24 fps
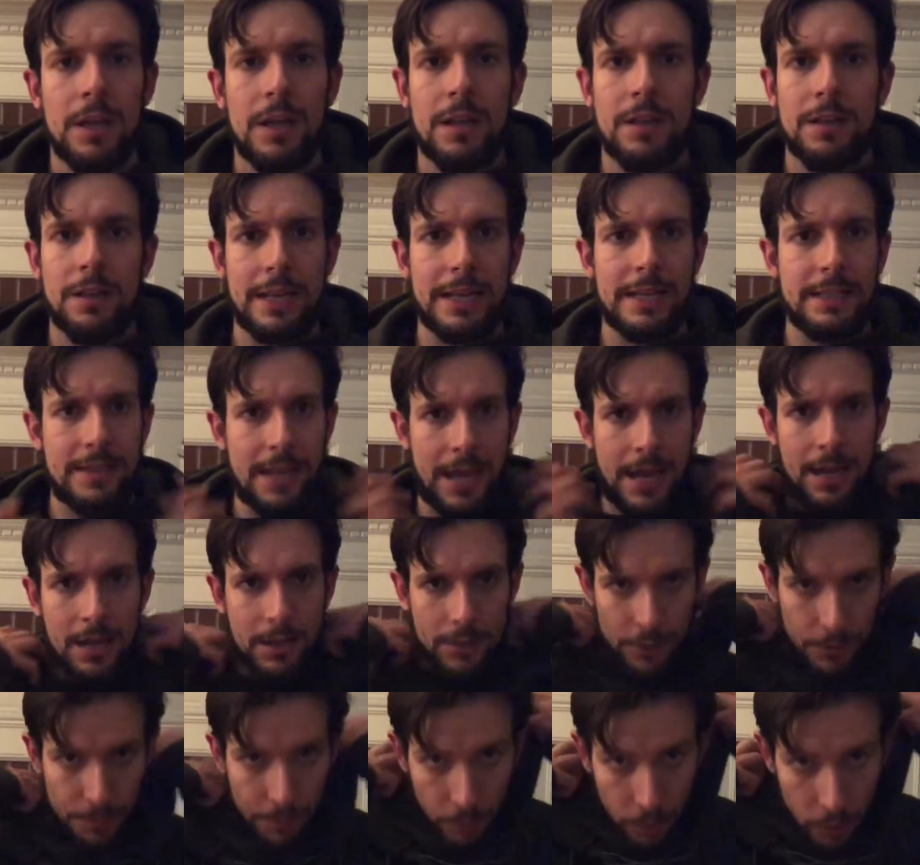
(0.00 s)
Lay down,
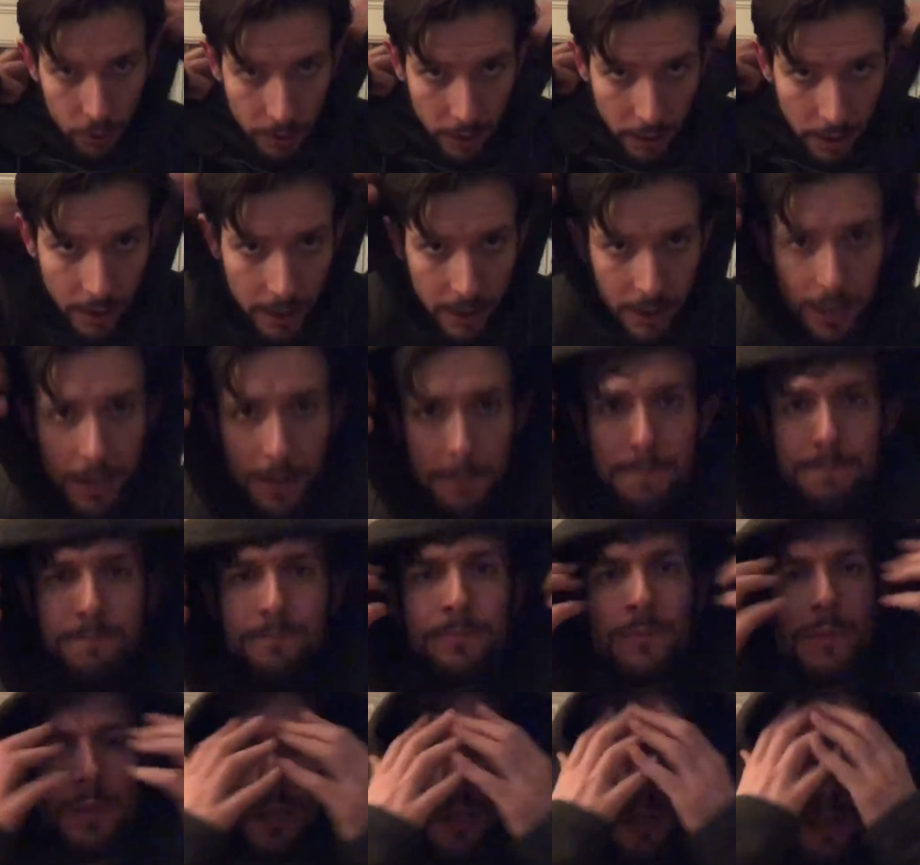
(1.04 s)
you pull the hood up,
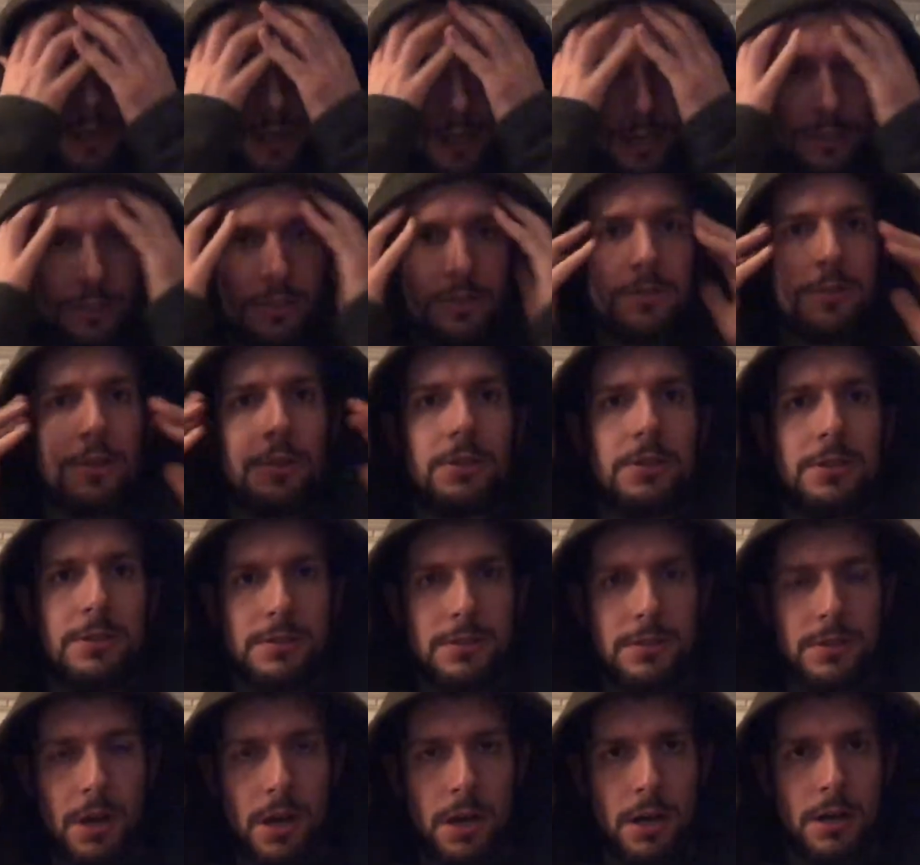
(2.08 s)
and just look at the
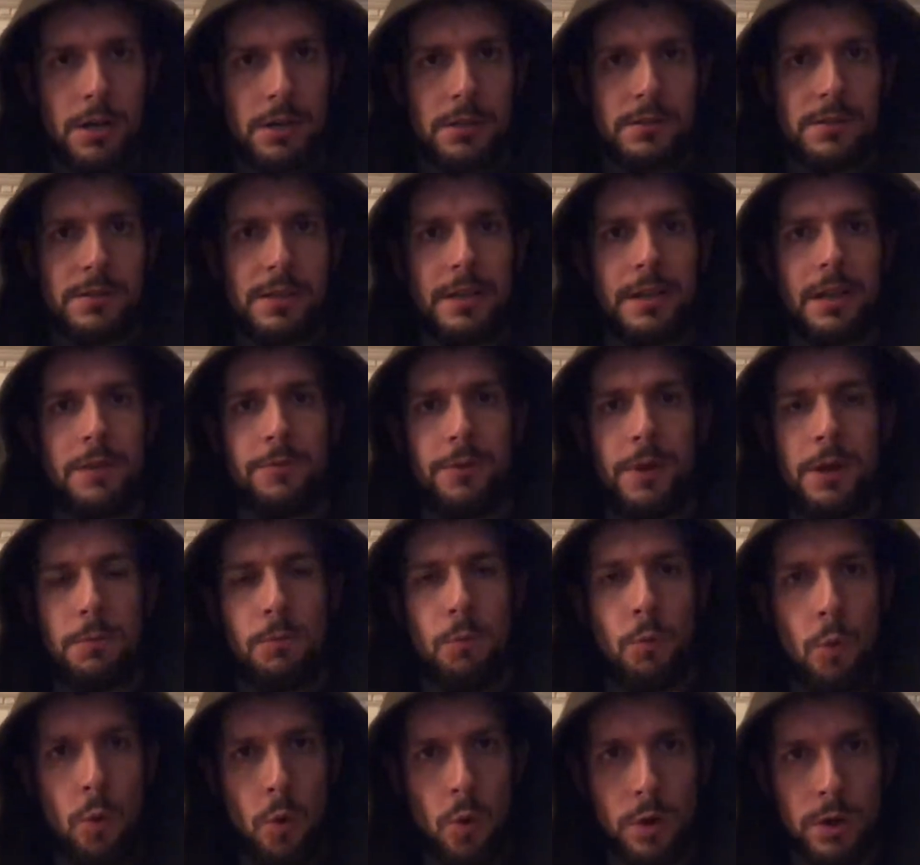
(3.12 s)
stars, and I'm
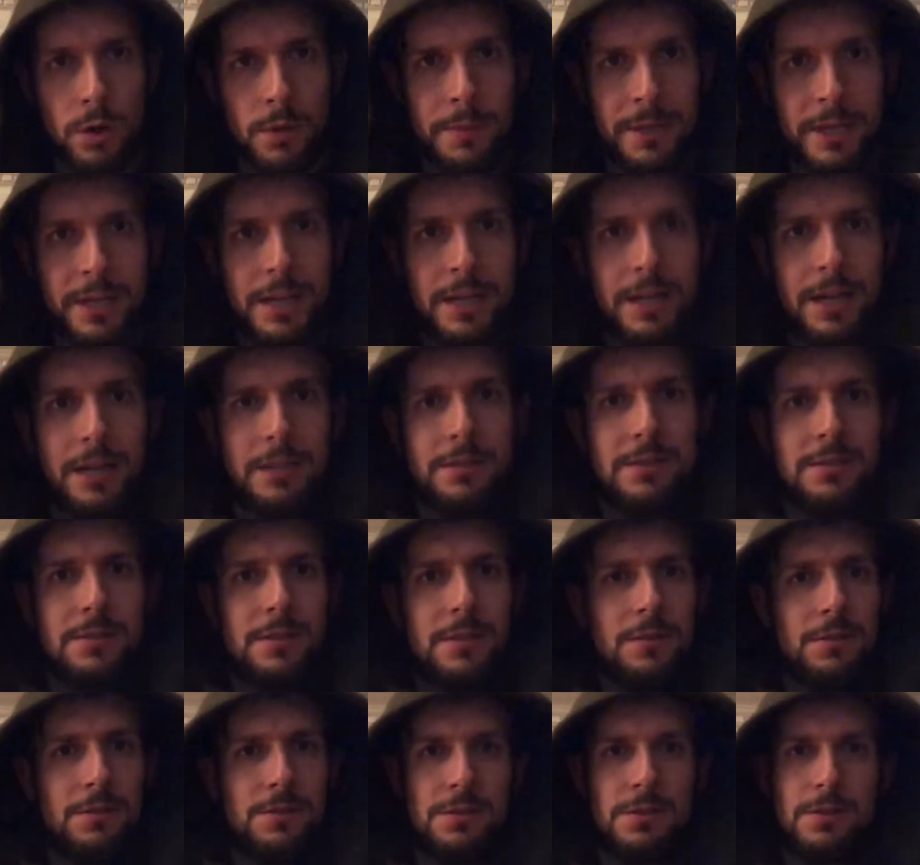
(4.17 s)
warm in it. I
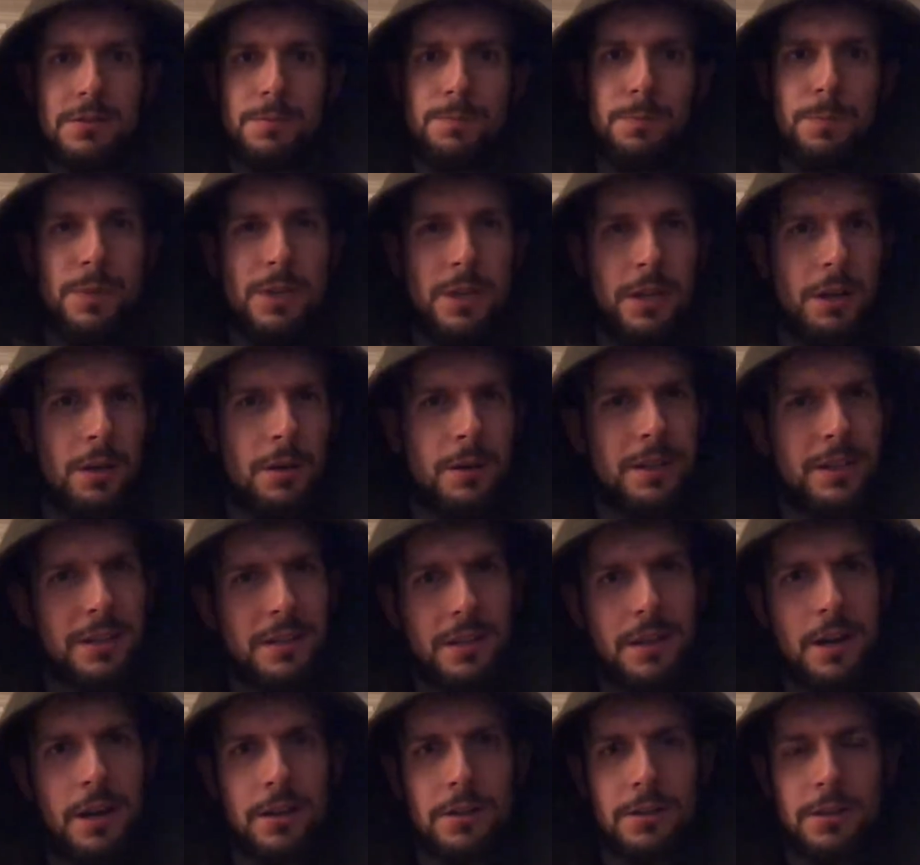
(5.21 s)
can just, I can
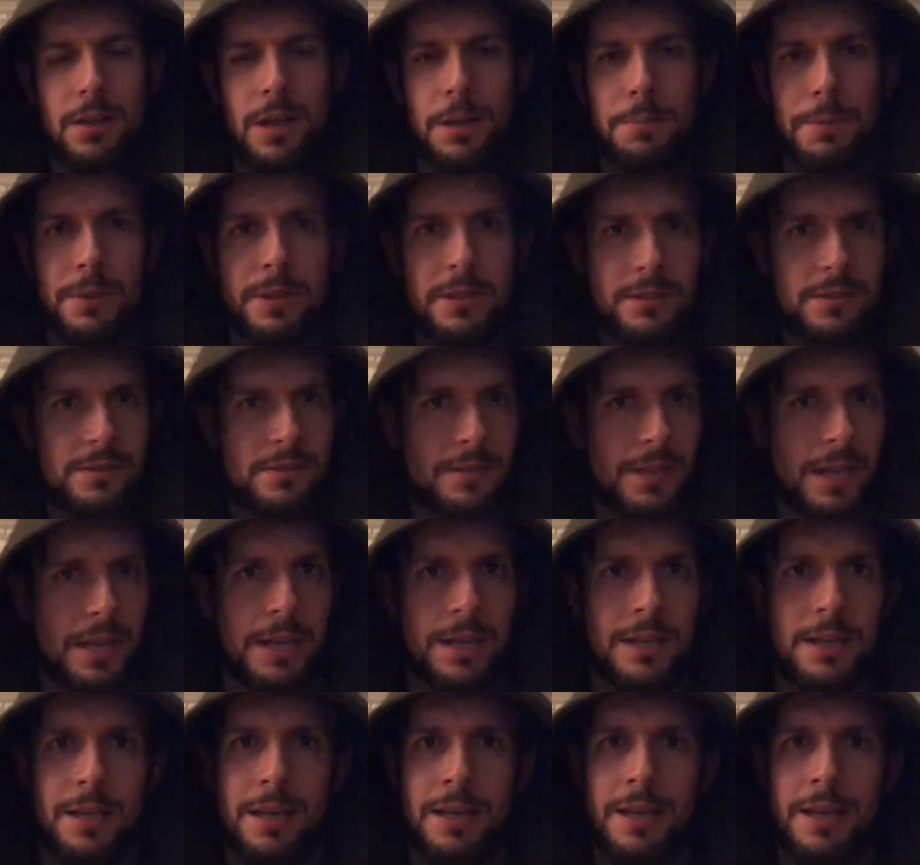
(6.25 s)
cuddle up in this thing,